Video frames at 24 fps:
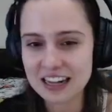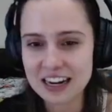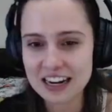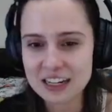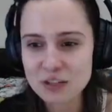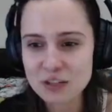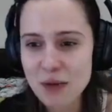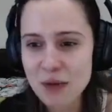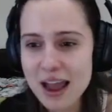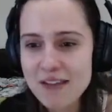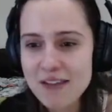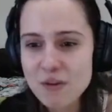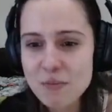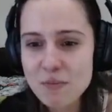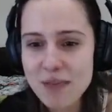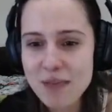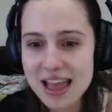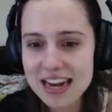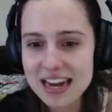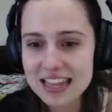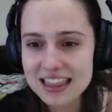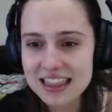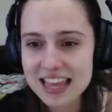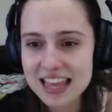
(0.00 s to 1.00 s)
Do I have a
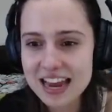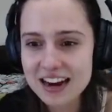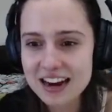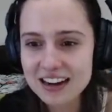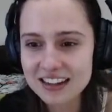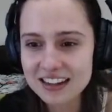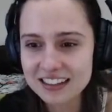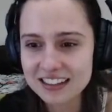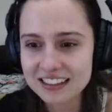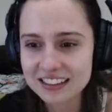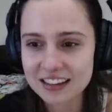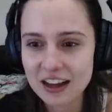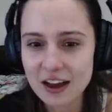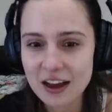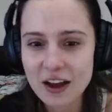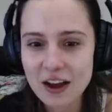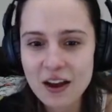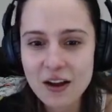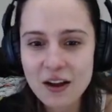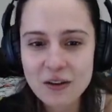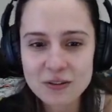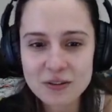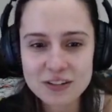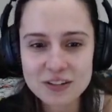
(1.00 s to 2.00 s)
bed in there?
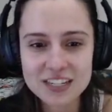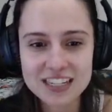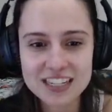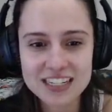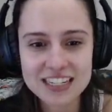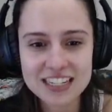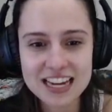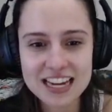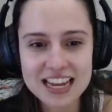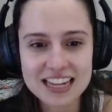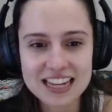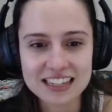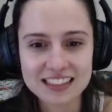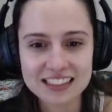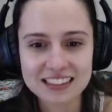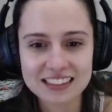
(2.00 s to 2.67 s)
Oh shit.